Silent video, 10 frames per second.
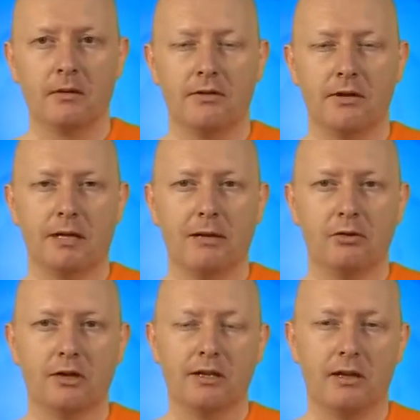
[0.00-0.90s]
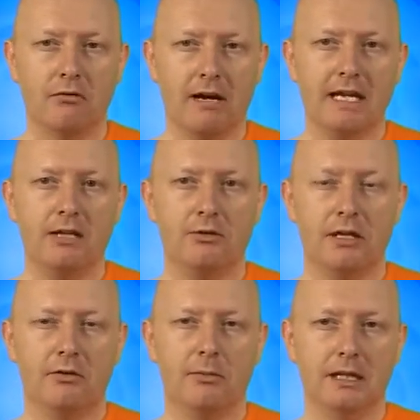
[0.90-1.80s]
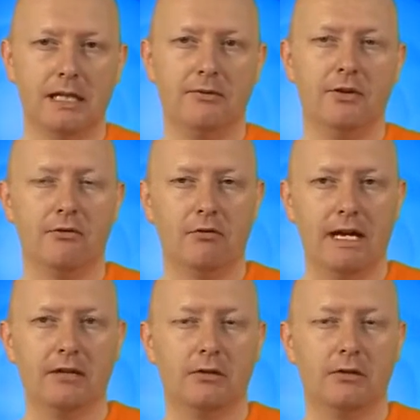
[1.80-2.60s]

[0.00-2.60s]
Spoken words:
Sometimes looking at the rain, you'd never believe that rain